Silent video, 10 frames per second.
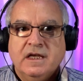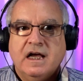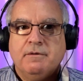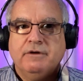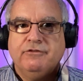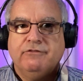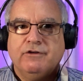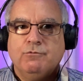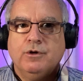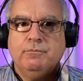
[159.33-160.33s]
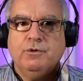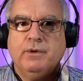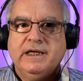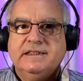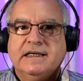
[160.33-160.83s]
However, if I work my
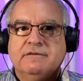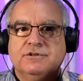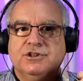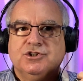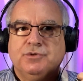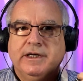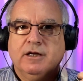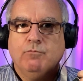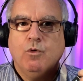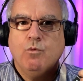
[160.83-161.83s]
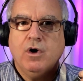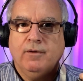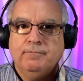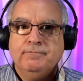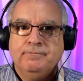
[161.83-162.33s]
way down to string number
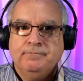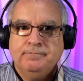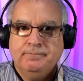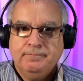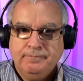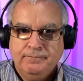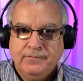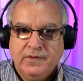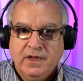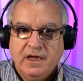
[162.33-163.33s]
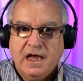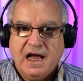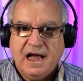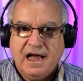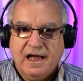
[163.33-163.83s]
1,
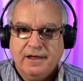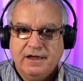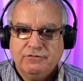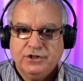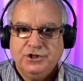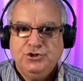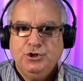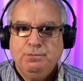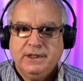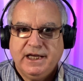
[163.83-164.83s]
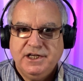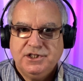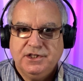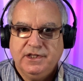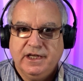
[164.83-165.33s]
I've got a
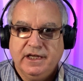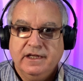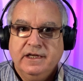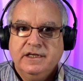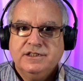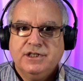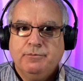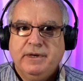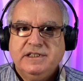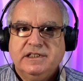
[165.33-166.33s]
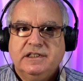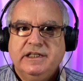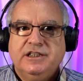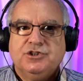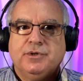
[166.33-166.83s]
duplication there. So
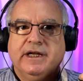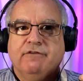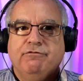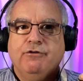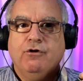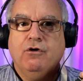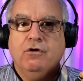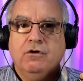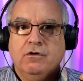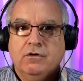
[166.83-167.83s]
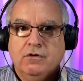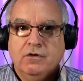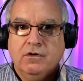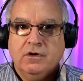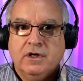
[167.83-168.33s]
basically string 4
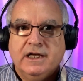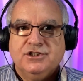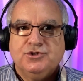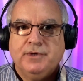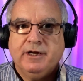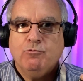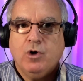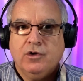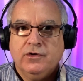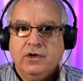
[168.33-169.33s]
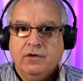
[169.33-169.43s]
and string 1